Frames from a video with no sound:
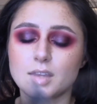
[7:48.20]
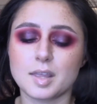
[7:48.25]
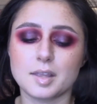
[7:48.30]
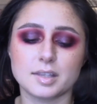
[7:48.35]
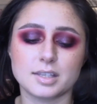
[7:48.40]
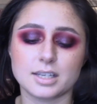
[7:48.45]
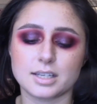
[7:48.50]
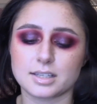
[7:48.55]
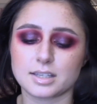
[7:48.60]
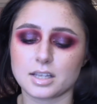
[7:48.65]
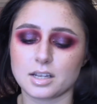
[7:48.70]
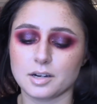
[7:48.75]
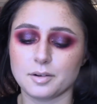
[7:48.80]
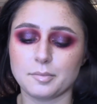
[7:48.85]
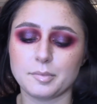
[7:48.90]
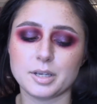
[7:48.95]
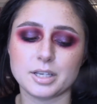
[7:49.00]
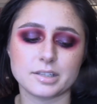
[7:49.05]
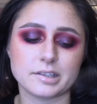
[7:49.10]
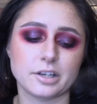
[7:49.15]
does an
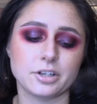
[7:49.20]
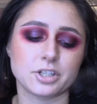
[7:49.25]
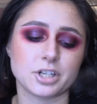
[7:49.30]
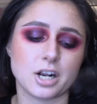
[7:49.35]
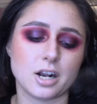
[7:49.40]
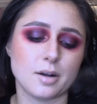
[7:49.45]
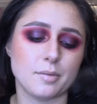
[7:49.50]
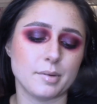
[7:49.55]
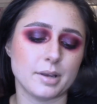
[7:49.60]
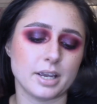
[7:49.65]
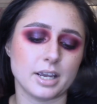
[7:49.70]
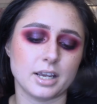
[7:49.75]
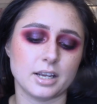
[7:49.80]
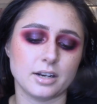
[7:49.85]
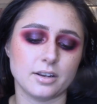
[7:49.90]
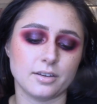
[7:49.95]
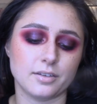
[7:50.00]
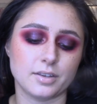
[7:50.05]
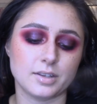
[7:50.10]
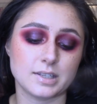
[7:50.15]
amazing job. And
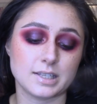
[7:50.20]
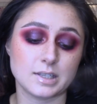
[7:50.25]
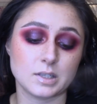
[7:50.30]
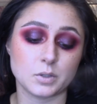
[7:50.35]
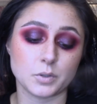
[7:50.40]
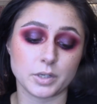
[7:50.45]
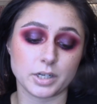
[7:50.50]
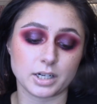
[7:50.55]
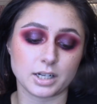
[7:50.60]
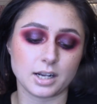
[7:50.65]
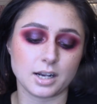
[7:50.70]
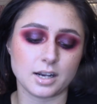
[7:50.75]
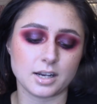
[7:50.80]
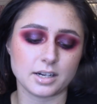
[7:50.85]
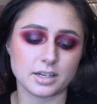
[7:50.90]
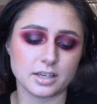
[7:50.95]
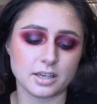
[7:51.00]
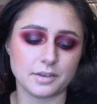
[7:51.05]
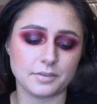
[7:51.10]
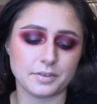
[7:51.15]
I swear to
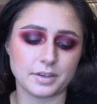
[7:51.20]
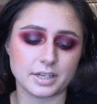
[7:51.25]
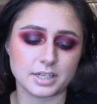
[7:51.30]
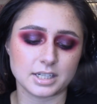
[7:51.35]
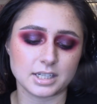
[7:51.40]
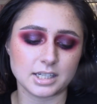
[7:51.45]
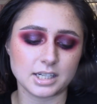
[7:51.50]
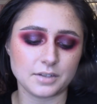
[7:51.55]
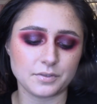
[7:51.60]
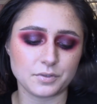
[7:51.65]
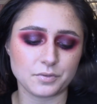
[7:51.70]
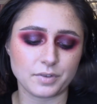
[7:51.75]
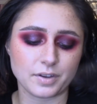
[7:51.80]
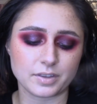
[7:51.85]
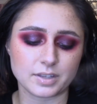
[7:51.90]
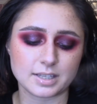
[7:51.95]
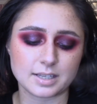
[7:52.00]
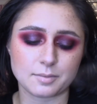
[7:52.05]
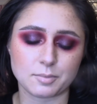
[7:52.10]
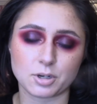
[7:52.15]
God, if I didn't even find
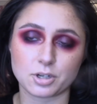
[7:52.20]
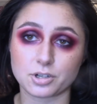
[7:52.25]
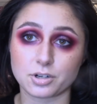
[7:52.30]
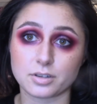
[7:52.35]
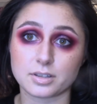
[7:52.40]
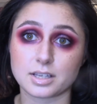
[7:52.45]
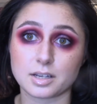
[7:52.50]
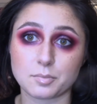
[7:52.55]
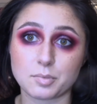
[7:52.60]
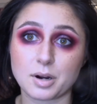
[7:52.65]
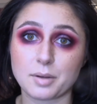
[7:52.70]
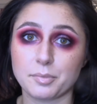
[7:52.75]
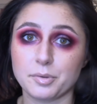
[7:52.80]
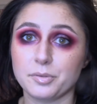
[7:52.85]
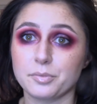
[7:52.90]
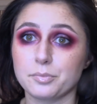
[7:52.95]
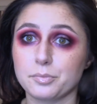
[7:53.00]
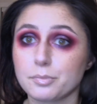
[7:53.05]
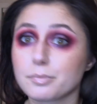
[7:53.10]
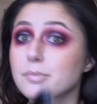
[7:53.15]
this at Marshall's, I'd
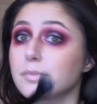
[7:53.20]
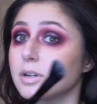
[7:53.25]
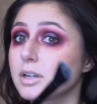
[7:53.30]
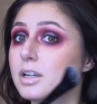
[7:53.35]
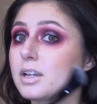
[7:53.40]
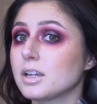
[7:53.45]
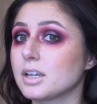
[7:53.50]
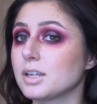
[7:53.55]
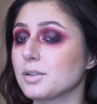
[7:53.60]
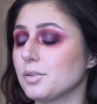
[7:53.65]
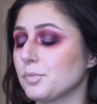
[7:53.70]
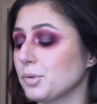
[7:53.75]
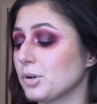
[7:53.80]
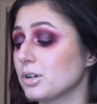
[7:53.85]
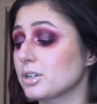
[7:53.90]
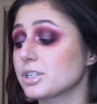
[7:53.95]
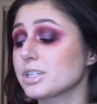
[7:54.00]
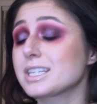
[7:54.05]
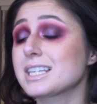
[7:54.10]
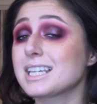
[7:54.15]
probably
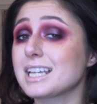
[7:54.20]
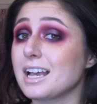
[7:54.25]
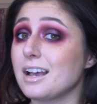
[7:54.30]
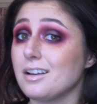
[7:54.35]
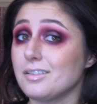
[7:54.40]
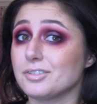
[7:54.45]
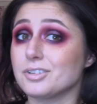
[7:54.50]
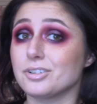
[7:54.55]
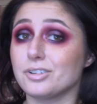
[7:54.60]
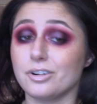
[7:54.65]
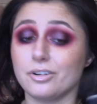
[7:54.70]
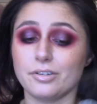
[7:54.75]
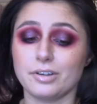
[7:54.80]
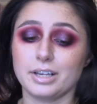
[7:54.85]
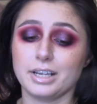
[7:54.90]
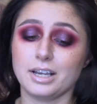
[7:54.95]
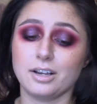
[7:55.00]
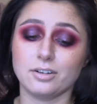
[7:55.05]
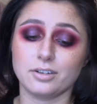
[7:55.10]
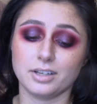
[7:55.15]
purchase it after
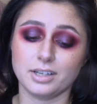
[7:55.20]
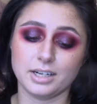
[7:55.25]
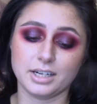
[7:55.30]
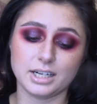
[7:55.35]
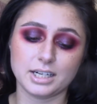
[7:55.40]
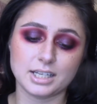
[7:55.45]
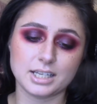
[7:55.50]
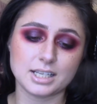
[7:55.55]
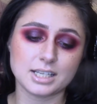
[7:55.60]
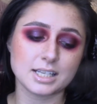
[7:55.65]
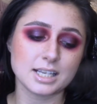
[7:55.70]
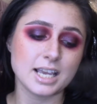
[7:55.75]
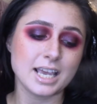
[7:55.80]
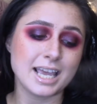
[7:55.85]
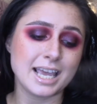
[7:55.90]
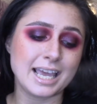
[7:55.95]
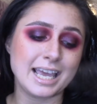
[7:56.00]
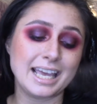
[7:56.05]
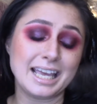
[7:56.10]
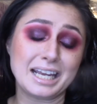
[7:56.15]
knowing how good it is.
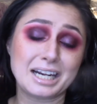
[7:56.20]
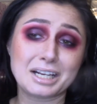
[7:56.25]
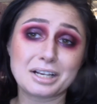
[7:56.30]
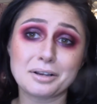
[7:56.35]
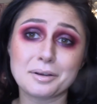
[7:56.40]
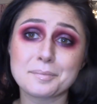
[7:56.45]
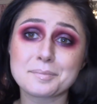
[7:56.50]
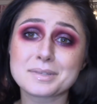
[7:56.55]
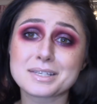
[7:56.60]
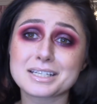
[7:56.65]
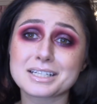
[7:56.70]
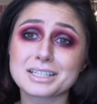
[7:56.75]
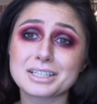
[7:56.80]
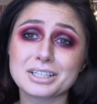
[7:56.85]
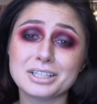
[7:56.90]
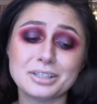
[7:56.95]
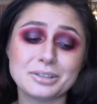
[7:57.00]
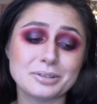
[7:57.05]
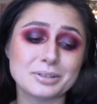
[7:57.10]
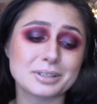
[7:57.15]
And it comes in a
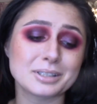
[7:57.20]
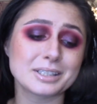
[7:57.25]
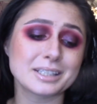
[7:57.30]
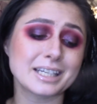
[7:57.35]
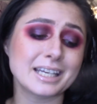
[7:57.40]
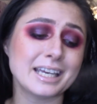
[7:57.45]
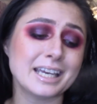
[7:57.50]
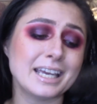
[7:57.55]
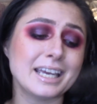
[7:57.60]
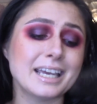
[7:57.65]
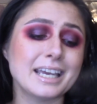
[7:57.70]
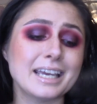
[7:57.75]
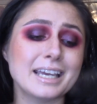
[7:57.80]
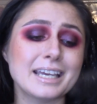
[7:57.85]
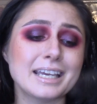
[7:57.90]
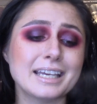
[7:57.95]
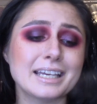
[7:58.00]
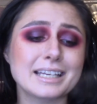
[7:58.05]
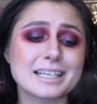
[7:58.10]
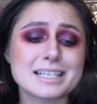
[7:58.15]
cute little
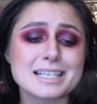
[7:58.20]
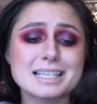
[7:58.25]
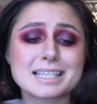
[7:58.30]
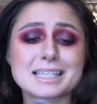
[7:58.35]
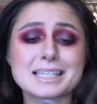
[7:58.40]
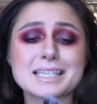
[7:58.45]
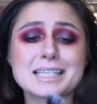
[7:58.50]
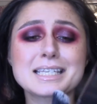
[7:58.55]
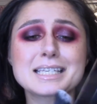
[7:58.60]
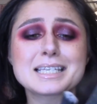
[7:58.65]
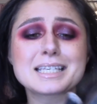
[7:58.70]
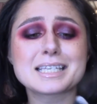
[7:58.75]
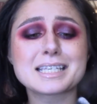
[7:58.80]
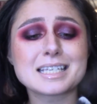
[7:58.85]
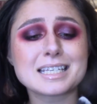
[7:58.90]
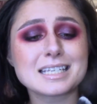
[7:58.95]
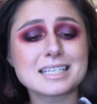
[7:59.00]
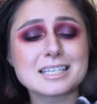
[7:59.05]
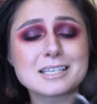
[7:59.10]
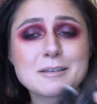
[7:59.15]
case, look.